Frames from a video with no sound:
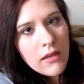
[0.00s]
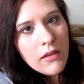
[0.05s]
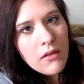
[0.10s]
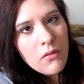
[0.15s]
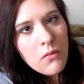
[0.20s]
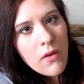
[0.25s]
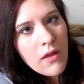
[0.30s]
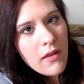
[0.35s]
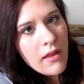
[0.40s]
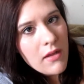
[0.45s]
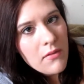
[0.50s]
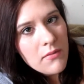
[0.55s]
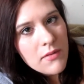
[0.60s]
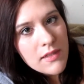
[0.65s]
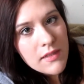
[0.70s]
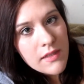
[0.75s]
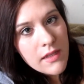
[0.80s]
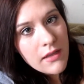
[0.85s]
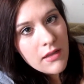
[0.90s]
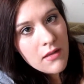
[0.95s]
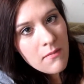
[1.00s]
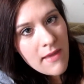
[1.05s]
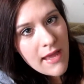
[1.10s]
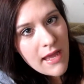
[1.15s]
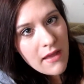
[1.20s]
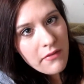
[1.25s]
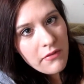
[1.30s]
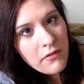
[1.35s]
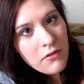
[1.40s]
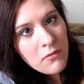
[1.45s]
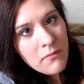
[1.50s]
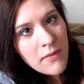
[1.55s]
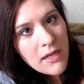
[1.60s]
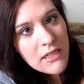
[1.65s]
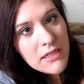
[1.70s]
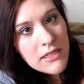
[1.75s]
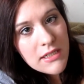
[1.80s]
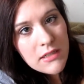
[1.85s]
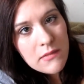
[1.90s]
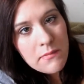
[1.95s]
And while I was in the bathroom, I
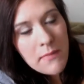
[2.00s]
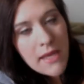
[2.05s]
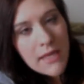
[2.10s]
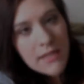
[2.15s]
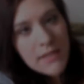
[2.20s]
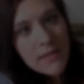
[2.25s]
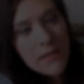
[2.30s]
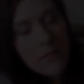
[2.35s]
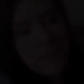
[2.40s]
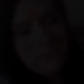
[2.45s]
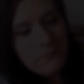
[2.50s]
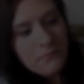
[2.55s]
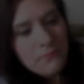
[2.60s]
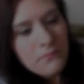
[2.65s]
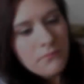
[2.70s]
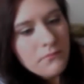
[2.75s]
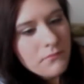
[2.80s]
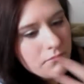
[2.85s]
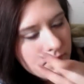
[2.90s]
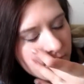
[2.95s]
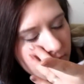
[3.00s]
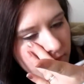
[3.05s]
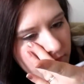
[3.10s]
did pass the baby.